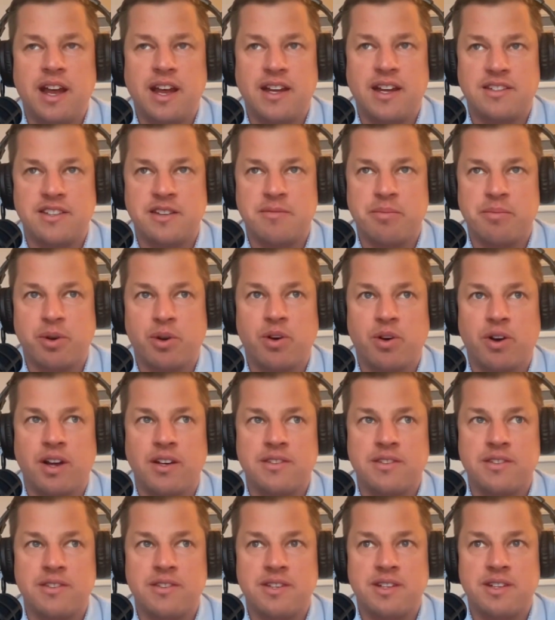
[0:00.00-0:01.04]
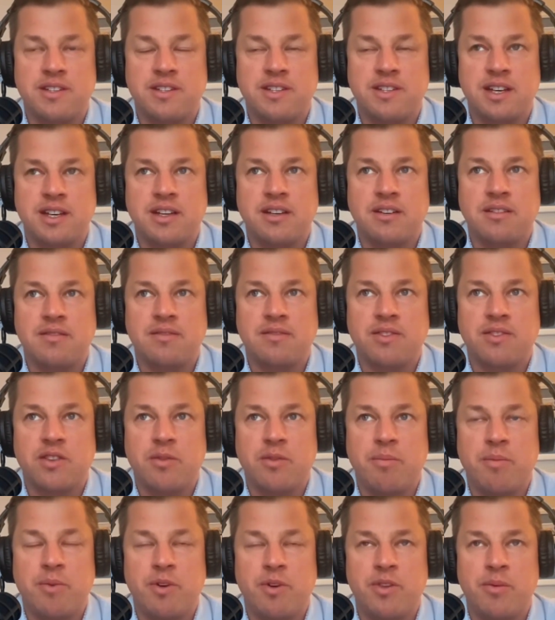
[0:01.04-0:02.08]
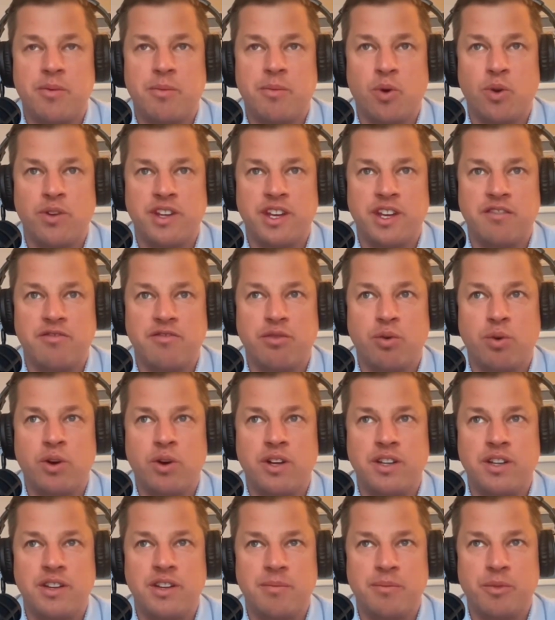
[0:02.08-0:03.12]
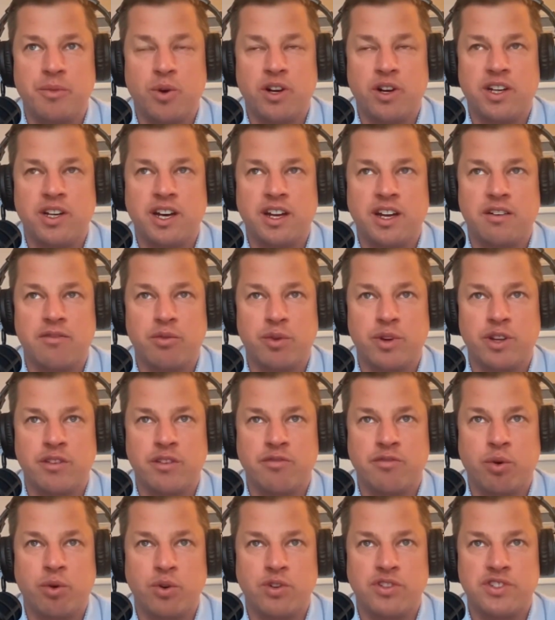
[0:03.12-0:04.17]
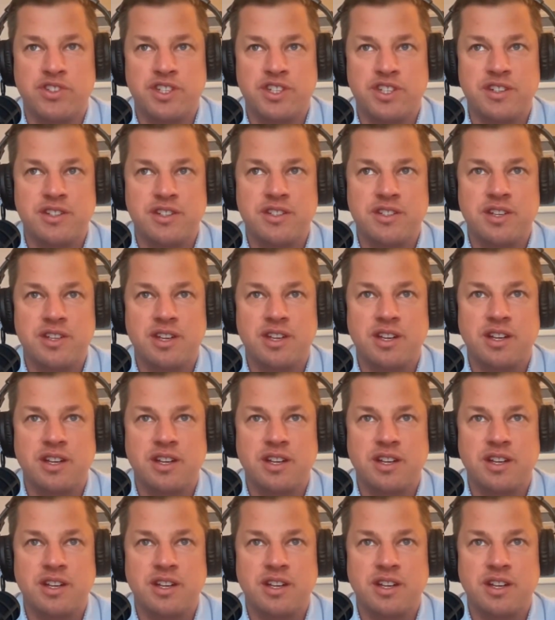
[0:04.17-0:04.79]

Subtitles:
as they progress, it's like the more they avoid, the more it kind of reinforces